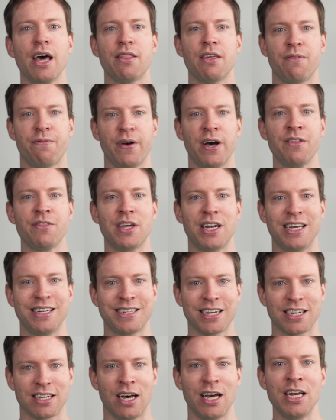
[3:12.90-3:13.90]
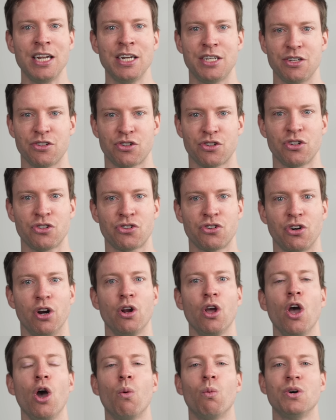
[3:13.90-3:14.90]
They found that a decline in
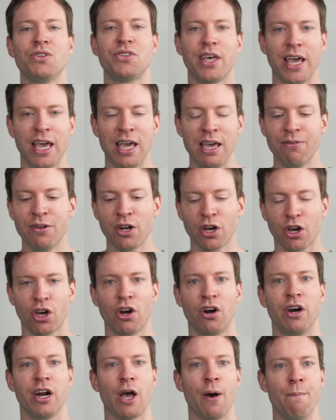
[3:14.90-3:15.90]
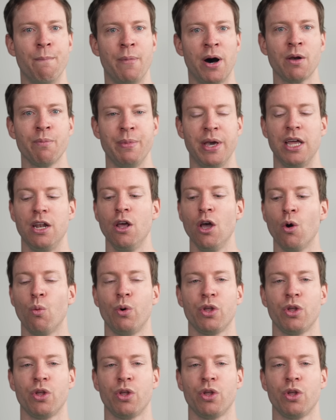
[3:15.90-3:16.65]
testosterone was even occurring among men